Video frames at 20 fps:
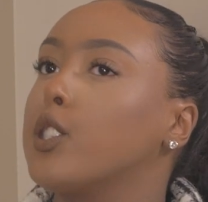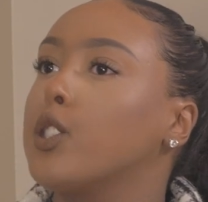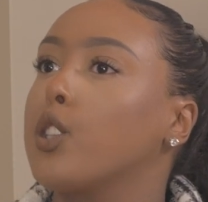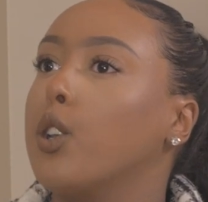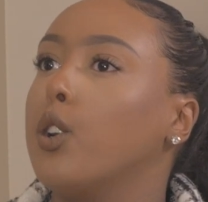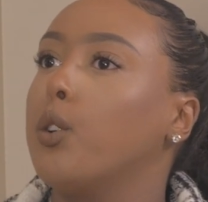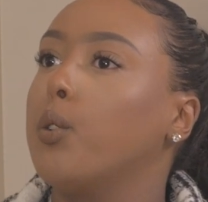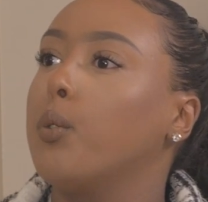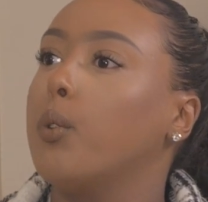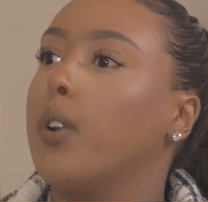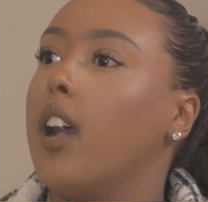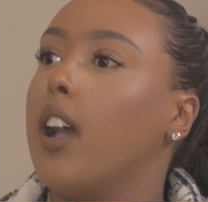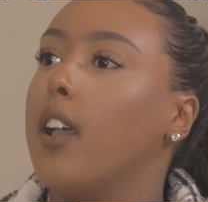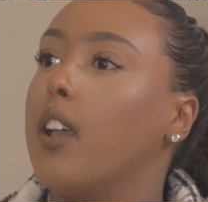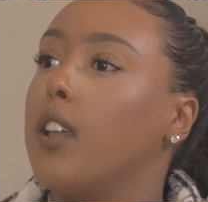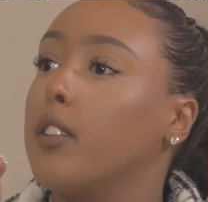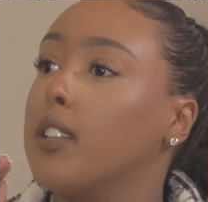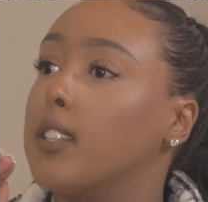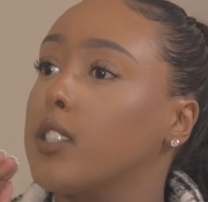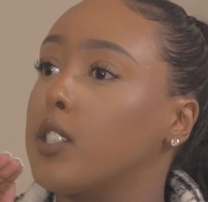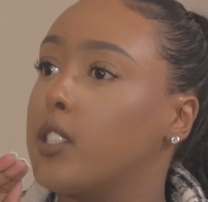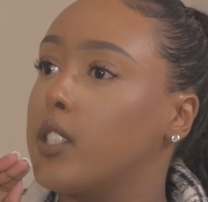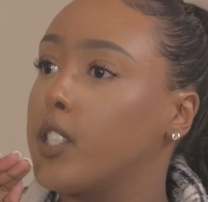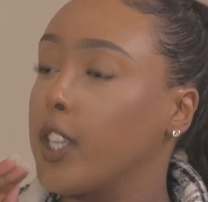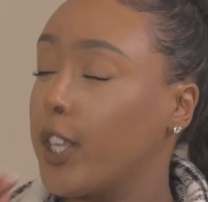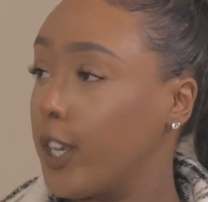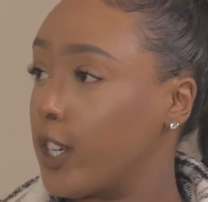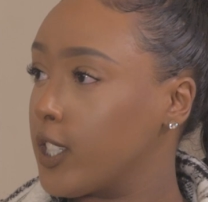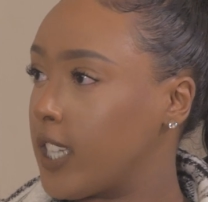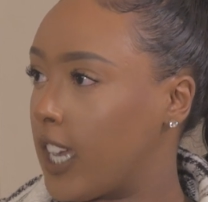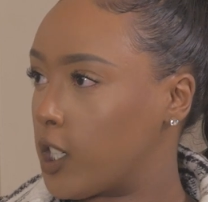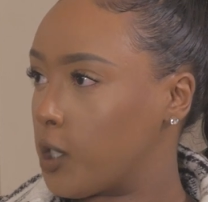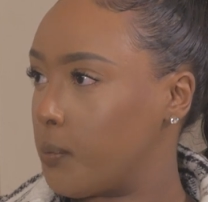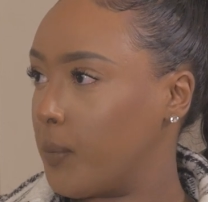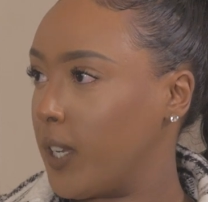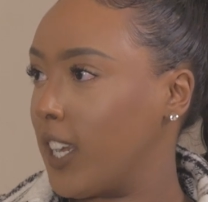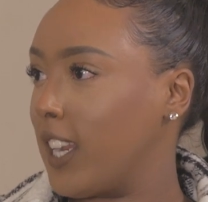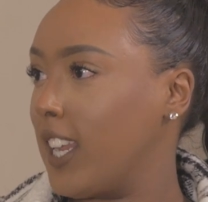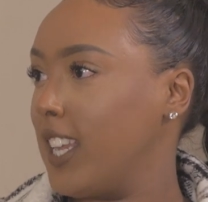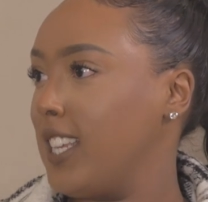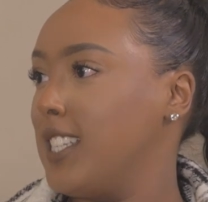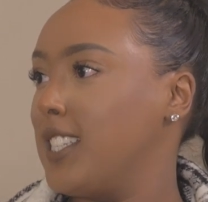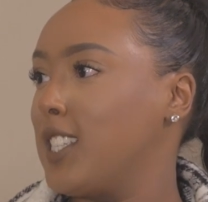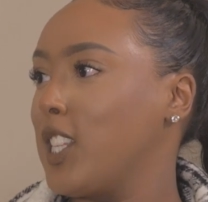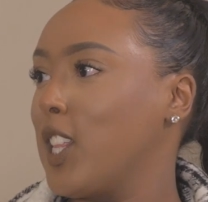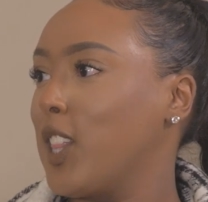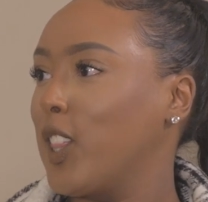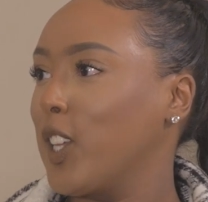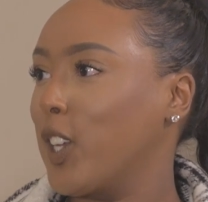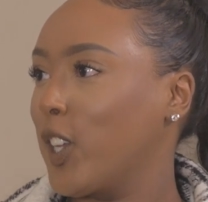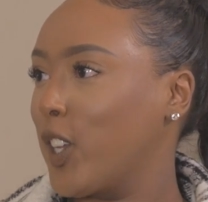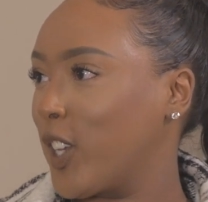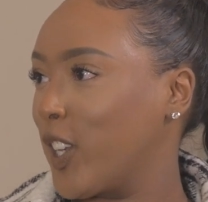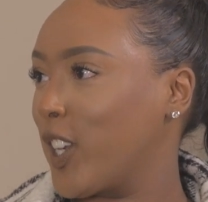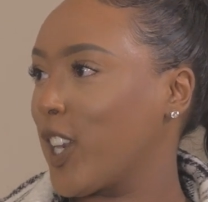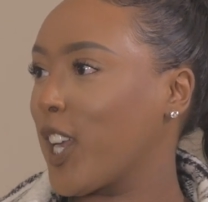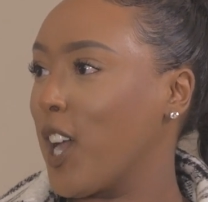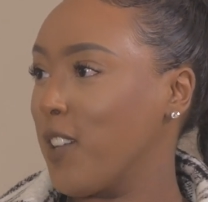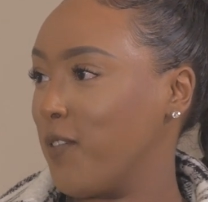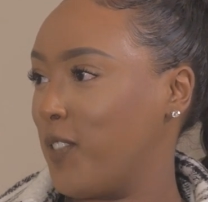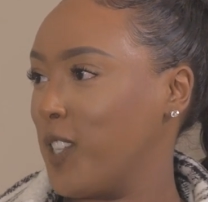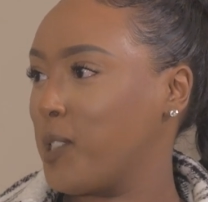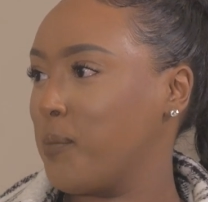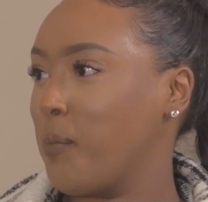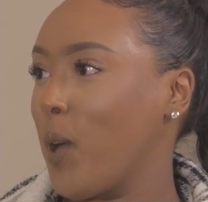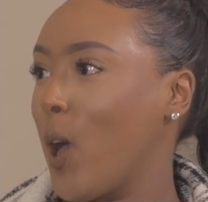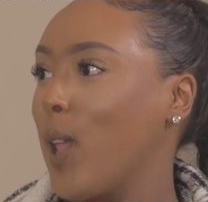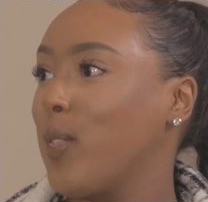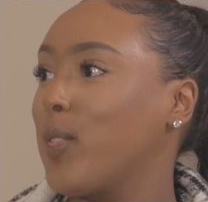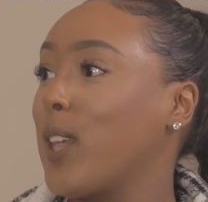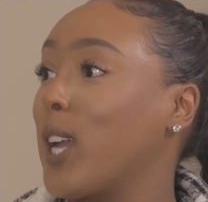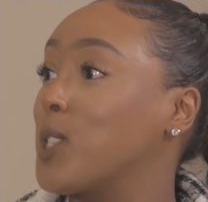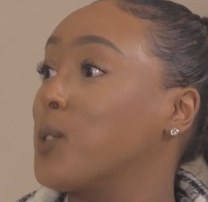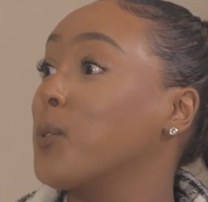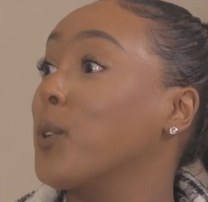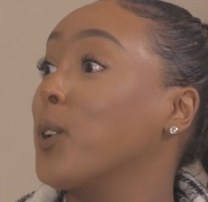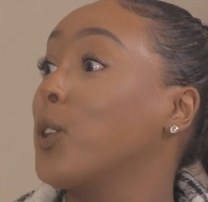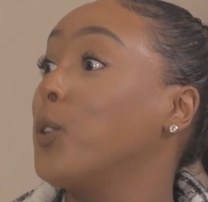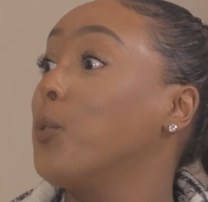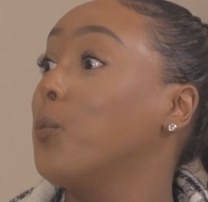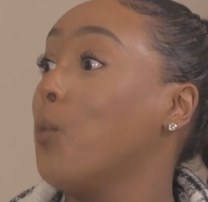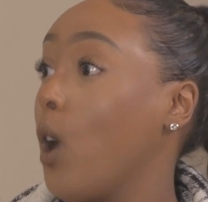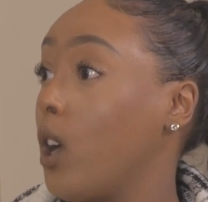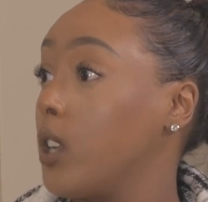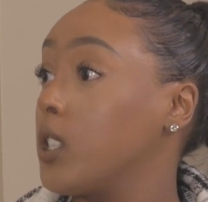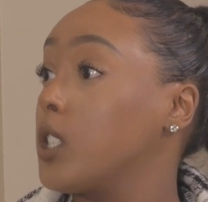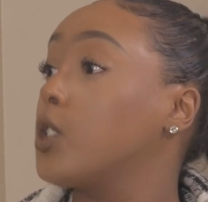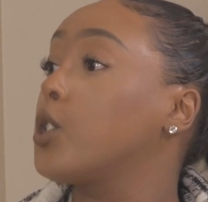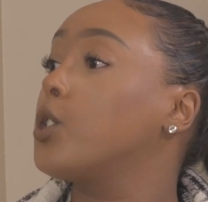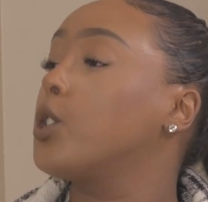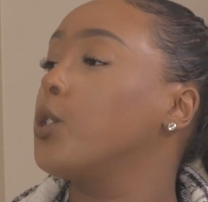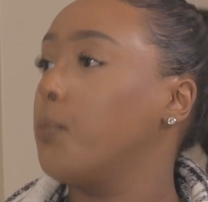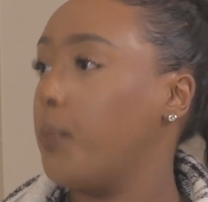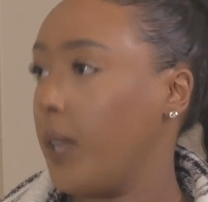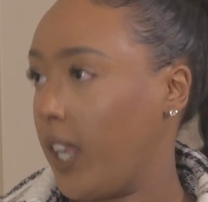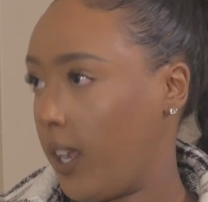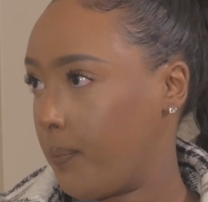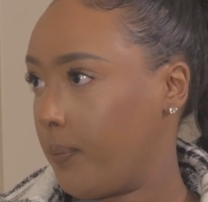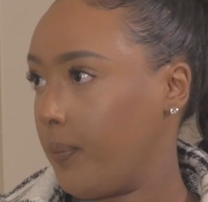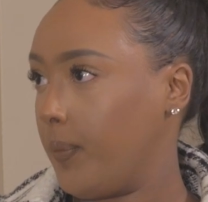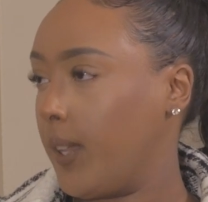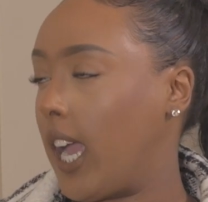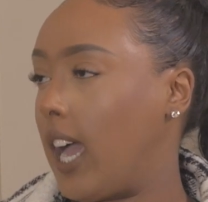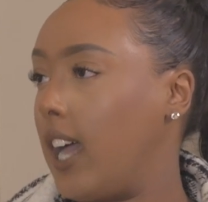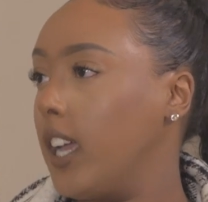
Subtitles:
So secure attachment is the good, comfy spot. That's where you want to be. Yeah.